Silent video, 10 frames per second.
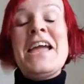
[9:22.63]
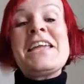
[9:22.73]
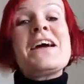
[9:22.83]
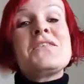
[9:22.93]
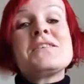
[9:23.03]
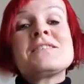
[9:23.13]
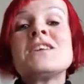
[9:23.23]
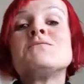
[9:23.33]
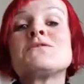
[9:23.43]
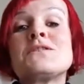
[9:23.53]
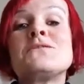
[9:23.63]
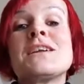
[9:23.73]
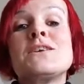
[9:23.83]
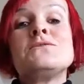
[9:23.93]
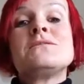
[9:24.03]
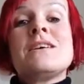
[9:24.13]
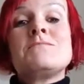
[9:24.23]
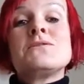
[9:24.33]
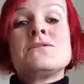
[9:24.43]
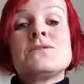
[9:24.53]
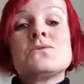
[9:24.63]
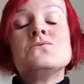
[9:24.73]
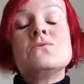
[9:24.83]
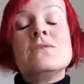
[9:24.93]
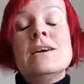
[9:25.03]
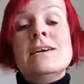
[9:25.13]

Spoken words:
Yeah, the sketchbooks don't get used that much at school.